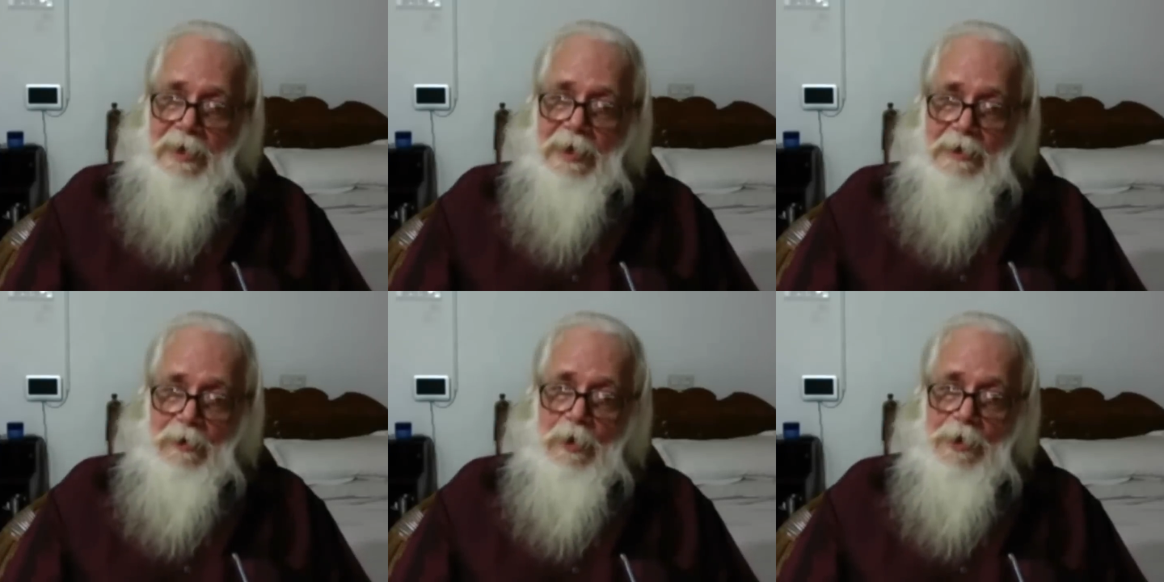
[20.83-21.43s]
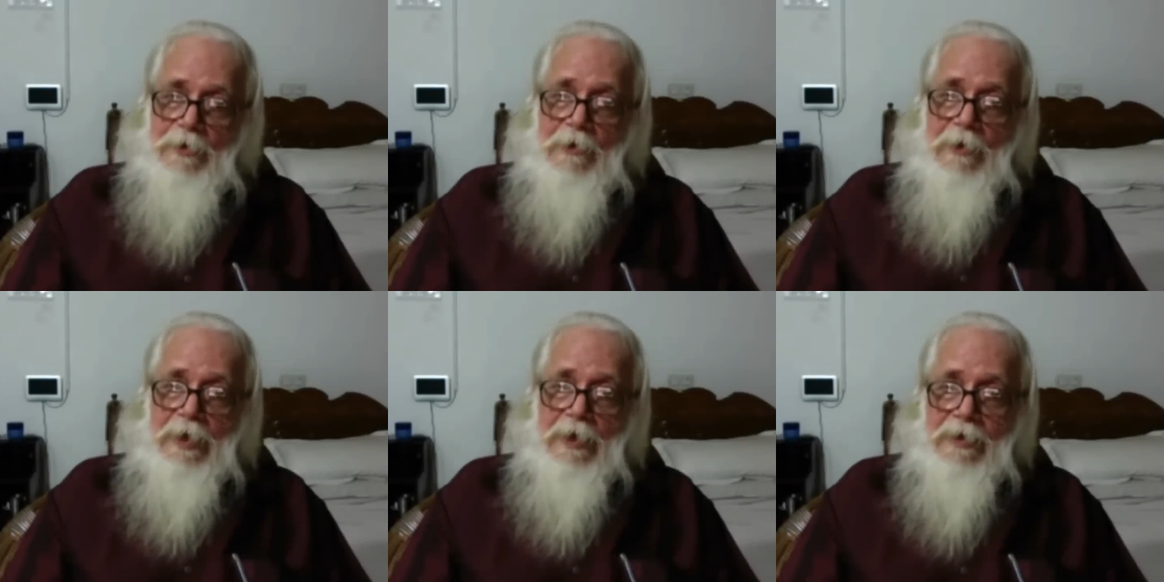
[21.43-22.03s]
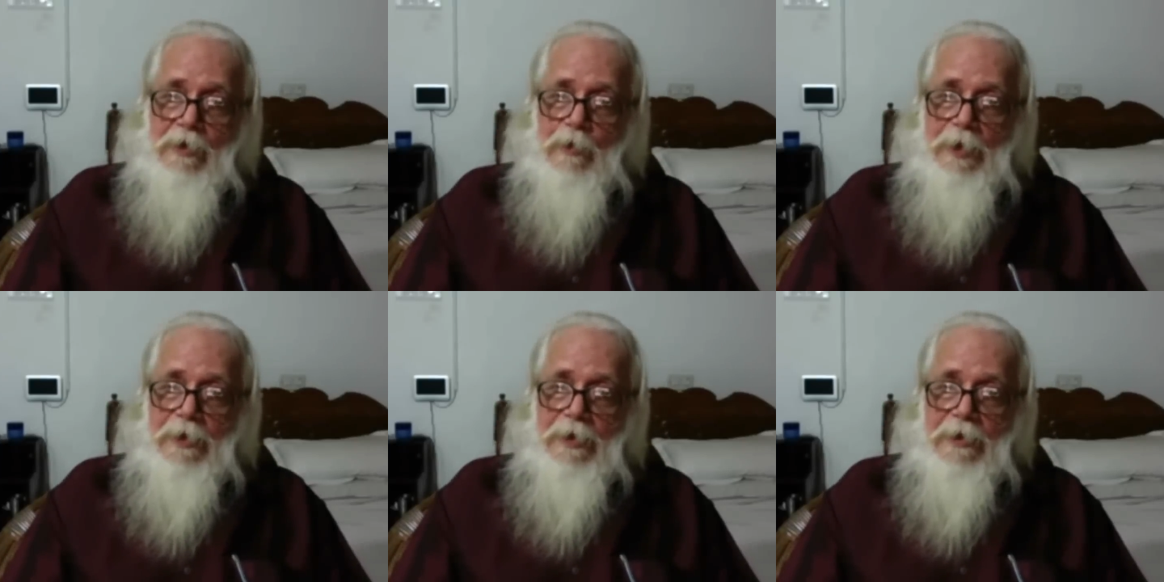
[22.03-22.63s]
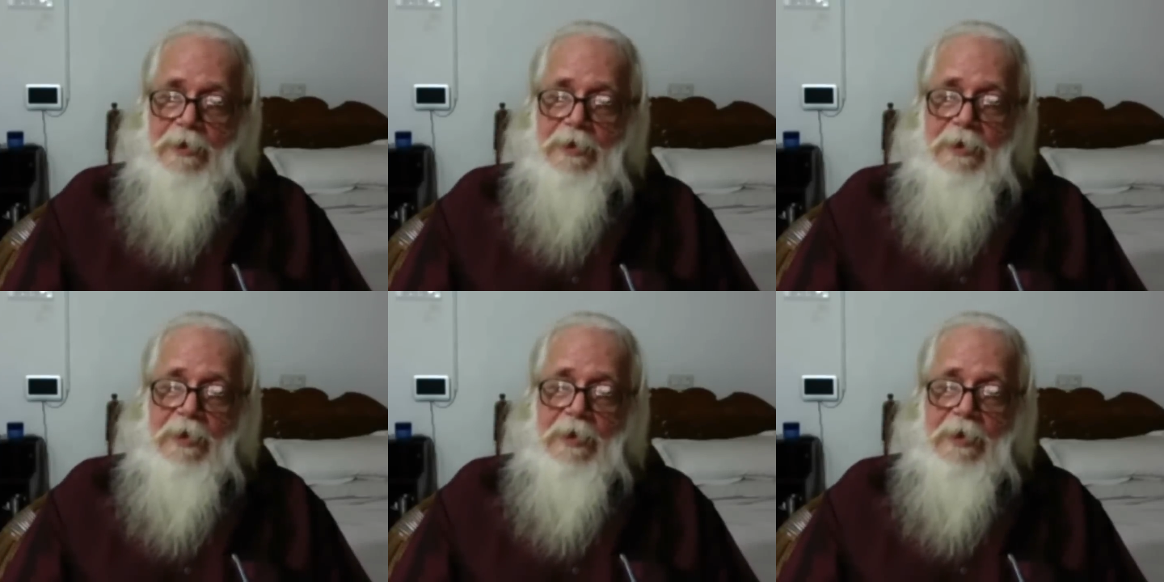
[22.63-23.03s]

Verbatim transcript: I told you our cost is one third.